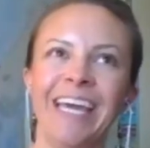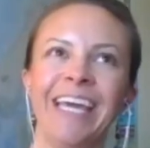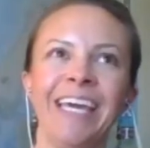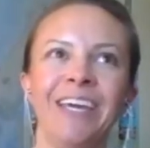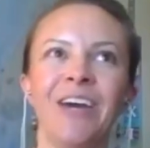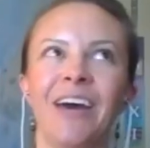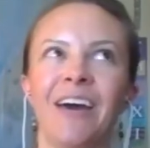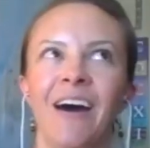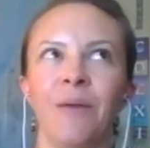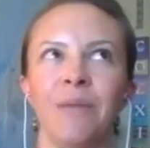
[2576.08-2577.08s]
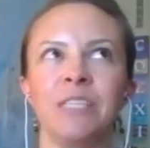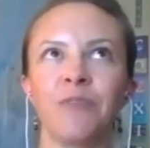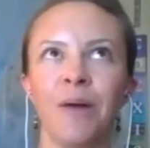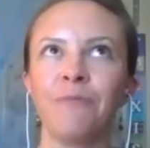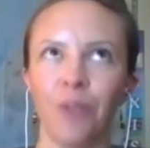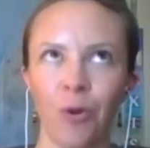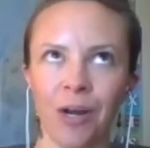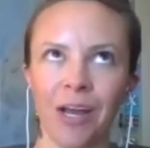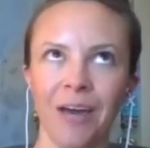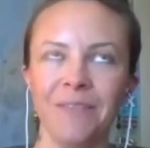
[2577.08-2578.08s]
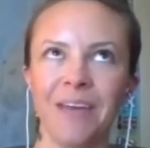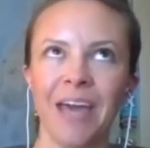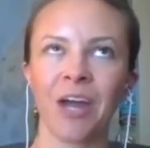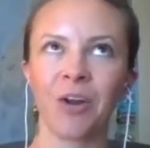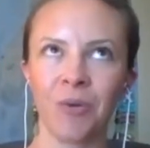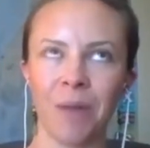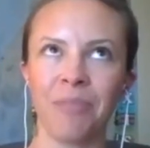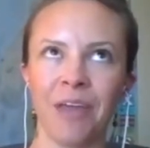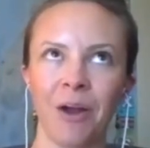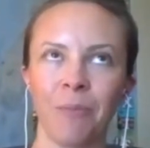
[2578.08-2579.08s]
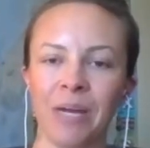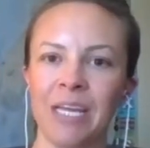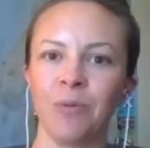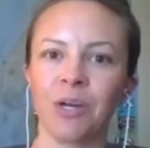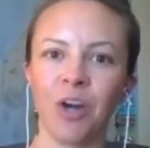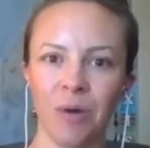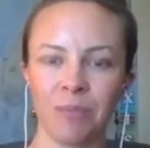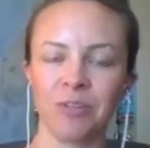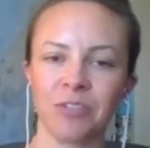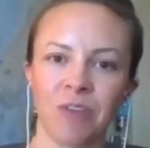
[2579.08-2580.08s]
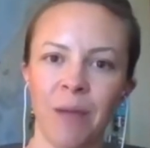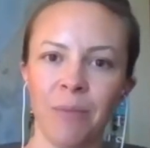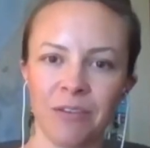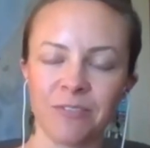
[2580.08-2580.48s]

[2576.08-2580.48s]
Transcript: he um, he's from Florida and grew up there, but he would go up to his grandmother's